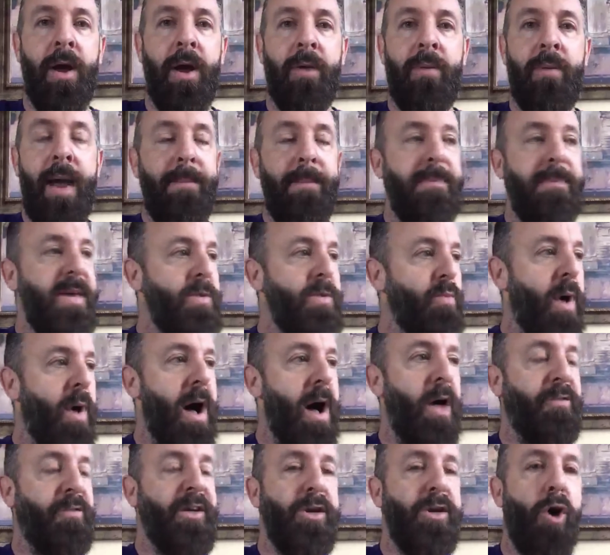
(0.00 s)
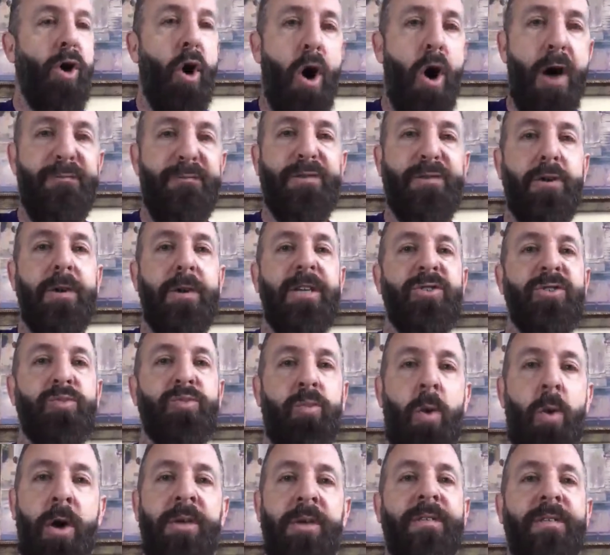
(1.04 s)
Right? Meanwhile, the offer is
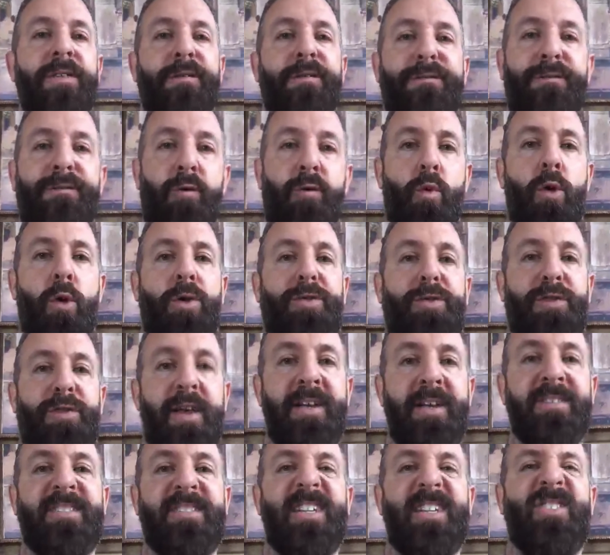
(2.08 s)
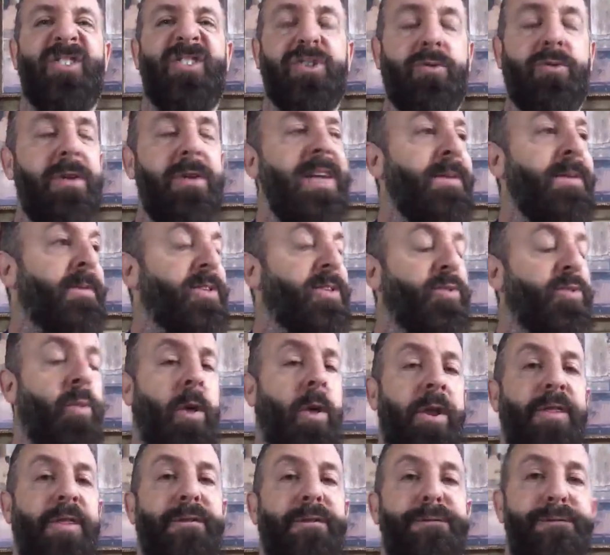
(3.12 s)
one of the four things that scream. It's
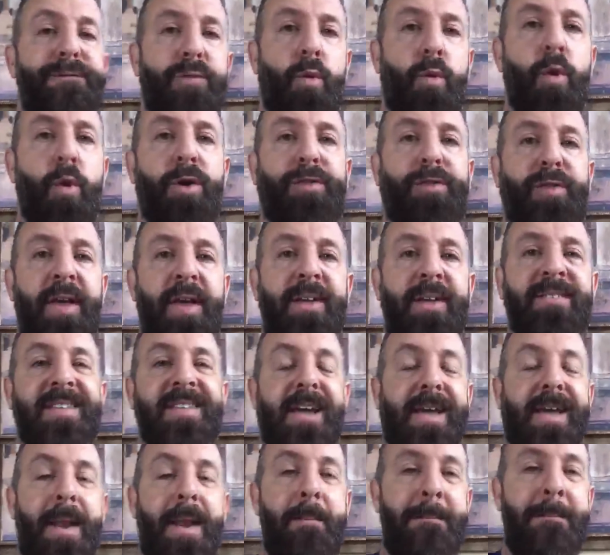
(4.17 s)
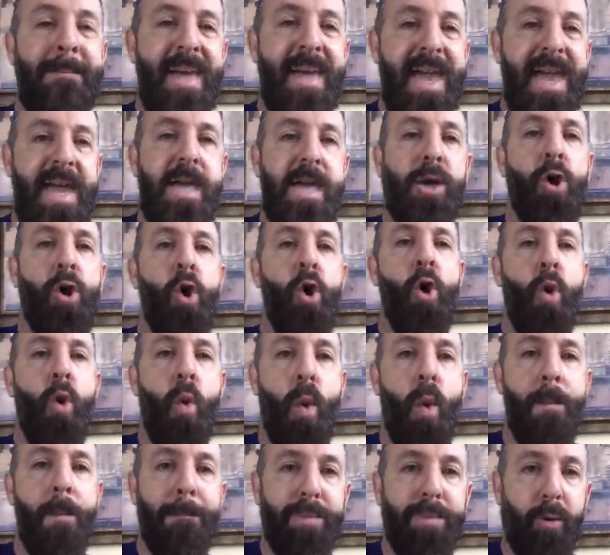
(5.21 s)
one of the four things that can make
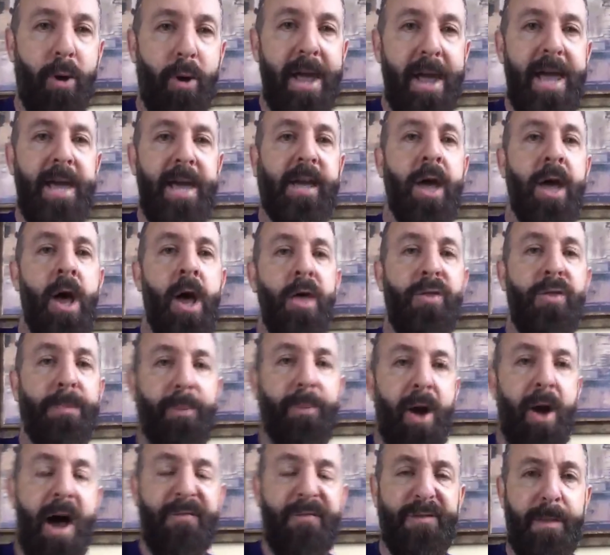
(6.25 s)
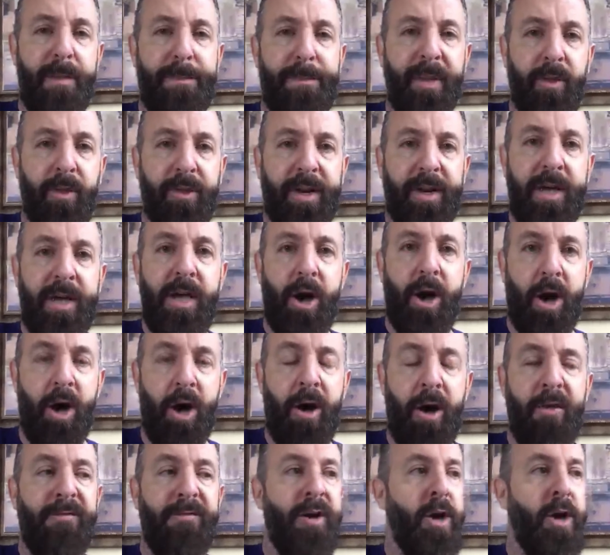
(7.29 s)
or break the profitability of